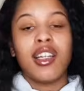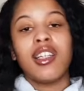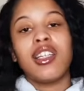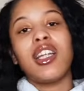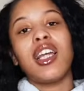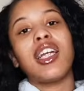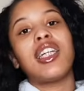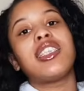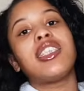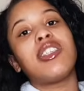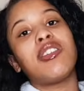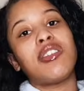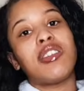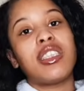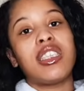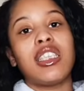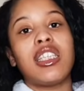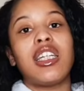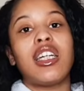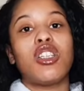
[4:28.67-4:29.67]

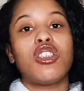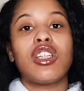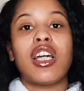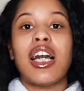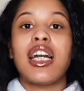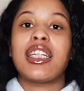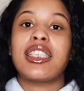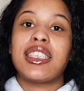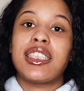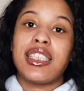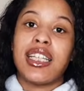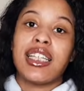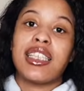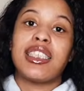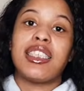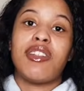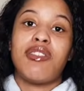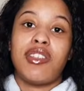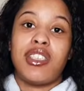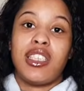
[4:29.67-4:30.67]
negativity attracts
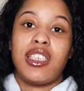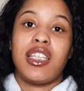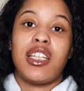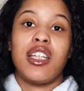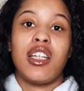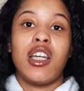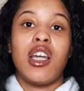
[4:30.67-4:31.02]
negativity.